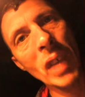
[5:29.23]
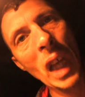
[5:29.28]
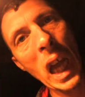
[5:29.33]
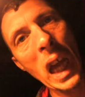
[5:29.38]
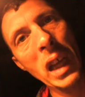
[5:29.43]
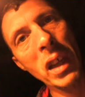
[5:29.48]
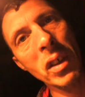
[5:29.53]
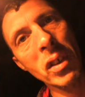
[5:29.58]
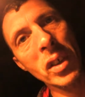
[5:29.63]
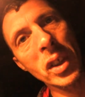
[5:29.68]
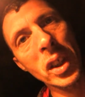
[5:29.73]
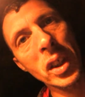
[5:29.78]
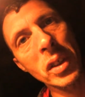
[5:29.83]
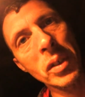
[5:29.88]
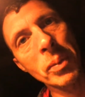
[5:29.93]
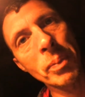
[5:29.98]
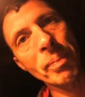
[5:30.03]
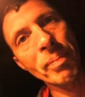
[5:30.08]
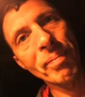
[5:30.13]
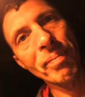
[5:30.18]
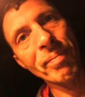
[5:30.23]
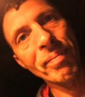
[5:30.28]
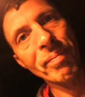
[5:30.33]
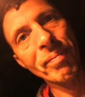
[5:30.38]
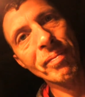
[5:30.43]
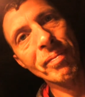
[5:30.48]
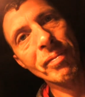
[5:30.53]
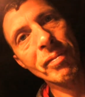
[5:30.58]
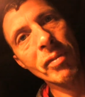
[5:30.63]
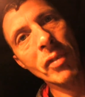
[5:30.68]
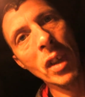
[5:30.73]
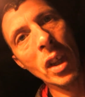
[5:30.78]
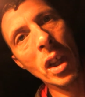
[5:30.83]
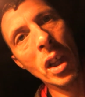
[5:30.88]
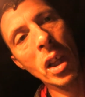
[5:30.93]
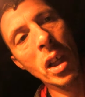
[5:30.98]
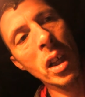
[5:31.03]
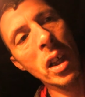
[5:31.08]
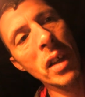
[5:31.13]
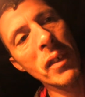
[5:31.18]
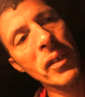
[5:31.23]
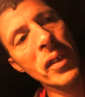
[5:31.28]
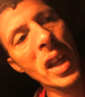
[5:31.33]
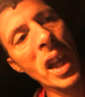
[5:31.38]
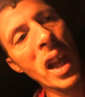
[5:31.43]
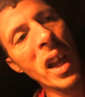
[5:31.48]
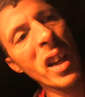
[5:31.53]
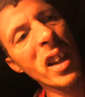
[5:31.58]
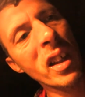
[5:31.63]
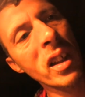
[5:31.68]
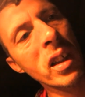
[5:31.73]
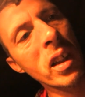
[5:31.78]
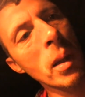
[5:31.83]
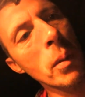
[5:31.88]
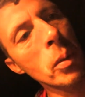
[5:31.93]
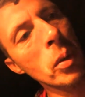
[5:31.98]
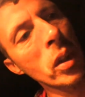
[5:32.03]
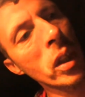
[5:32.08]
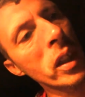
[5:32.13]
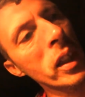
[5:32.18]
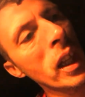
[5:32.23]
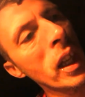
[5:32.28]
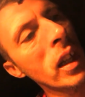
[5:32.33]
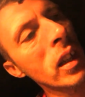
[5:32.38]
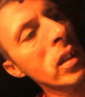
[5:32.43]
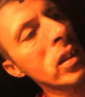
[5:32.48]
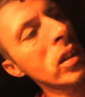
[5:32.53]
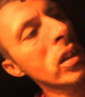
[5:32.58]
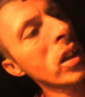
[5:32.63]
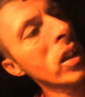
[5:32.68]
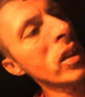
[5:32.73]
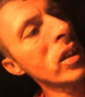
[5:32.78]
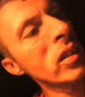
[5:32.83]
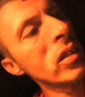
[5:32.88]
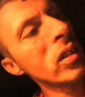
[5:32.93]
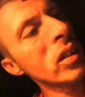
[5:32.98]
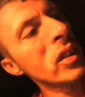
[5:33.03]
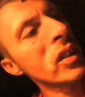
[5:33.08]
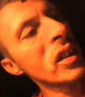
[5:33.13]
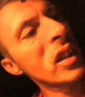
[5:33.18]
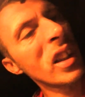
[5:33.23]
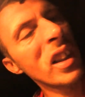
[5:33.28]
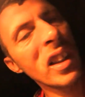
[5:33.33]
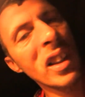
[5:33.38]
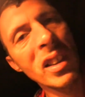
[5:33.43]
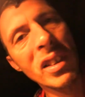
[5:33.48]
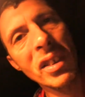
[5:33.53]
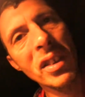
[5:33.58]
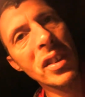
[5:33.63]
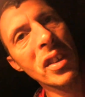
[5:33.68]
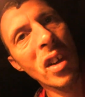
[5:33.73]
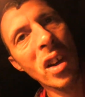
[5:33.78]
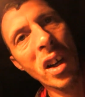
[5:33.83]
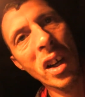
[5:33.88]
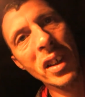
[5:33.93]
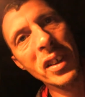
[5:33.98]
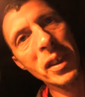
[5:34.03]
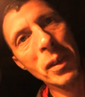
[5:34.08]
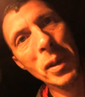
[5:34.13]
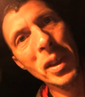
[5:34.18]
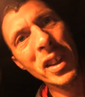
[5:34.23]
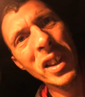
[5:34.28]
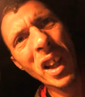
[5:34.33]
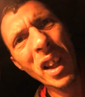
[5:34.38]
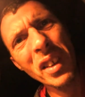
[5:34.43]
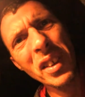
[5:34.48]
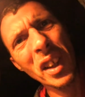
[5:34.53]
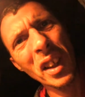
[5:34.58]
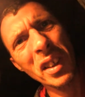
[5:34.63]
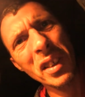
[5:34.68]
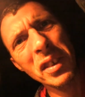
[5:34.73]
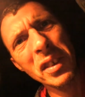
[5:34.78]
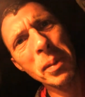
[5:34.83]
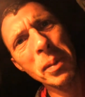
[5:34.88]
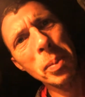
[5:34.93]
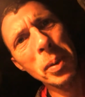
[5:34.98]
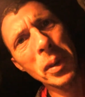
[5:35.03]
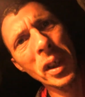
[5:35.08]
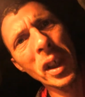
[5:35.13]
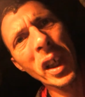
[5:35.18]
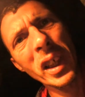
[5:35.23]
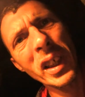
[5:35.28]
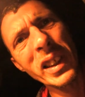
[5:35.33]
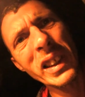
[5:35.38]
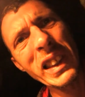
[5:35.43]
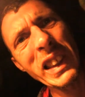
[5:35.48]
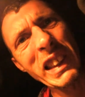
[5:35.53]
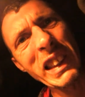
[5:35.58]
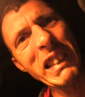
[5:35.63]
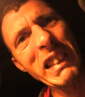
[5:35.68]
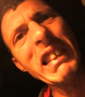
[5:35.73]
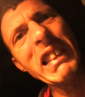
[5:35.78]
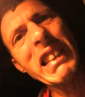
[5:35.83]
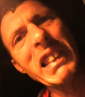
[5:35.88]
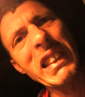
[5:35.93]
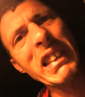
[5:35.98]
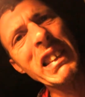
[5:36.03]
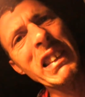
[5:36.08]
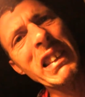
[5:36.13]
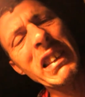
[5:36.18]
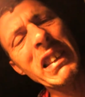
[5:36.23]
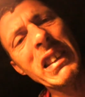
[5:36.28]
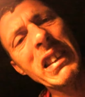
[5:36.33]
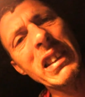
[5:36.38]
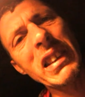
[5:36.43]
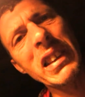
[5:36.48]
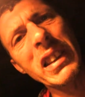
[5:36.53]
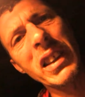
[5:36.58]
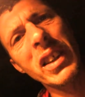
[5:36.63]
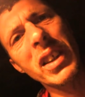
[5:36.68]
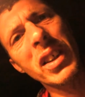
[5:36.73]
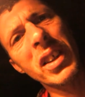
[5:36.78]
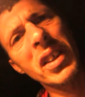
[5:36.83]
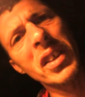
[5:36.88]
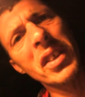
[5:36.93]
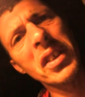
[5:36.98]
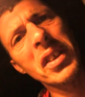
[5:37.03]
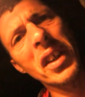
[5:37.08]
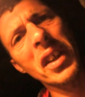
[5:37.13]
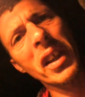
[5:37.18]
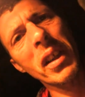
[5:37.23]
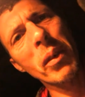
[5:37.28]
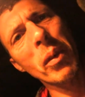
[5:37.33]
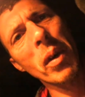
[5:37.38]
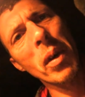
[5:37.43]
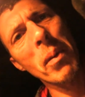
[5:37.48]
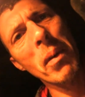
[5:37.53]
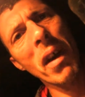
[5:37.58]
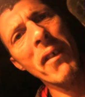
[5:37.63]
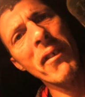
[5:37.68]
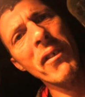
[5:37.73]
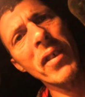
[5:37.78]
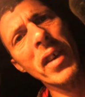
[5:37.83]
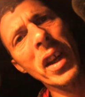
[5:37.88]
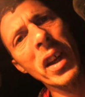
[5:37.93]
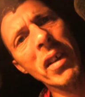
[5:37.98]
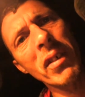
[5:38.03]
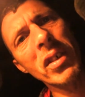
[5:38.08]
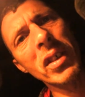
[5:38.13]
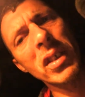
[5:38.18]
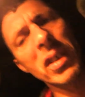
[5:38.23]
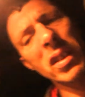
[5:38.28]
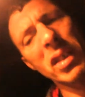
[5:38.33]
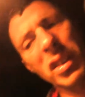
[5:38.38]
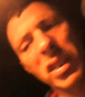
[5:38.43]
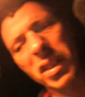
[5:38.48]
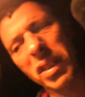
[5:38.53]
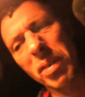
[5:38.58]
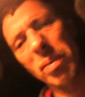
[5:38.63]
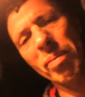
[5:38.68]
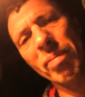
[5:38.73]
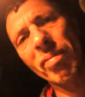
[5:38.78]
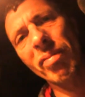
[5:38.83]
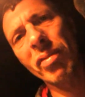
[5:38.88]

I don't know. Uh, if not, a couple of days, I don't know. It just, it's awesome. It tastes like Sprite. Uh, this is like one of my favorites.